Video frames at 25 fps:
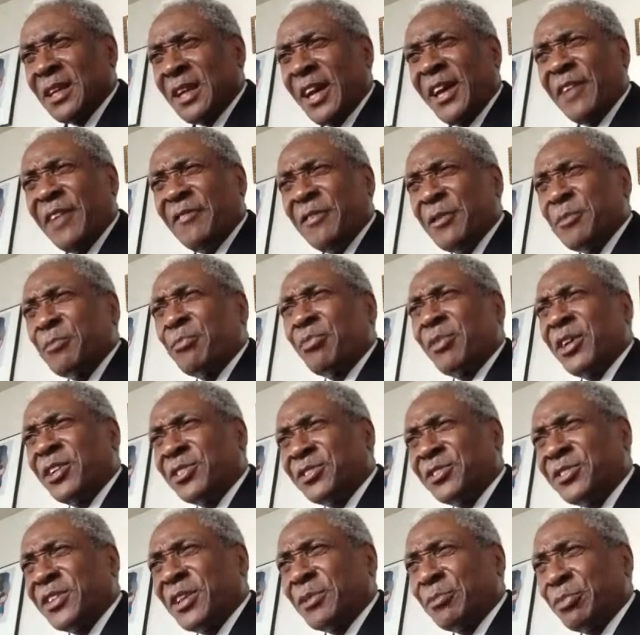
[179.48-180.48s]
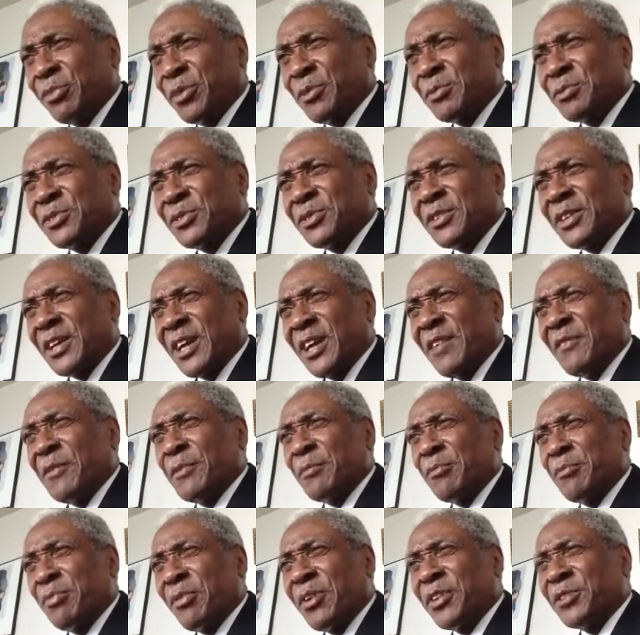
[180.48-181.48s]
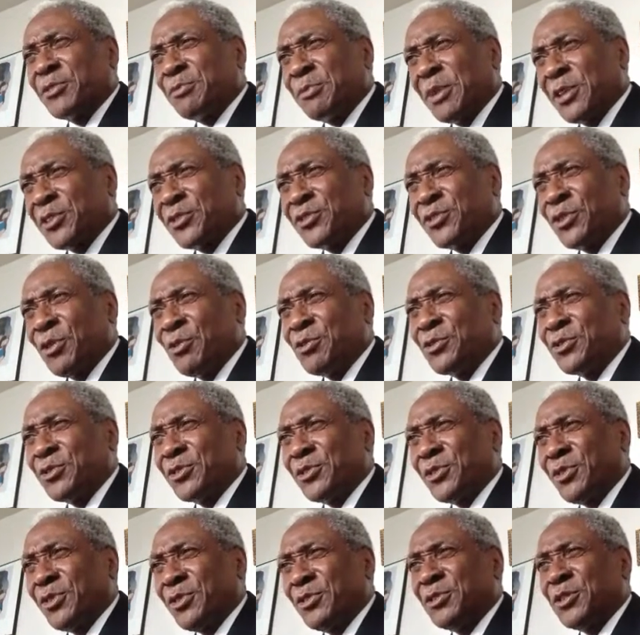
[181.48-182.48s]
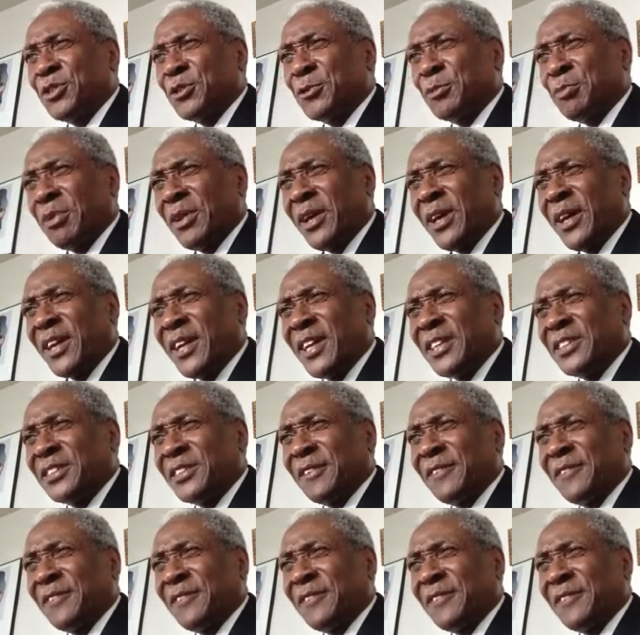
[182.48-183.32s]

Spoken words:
I have embraced that purpose. I have embraced my sojourn on this planet as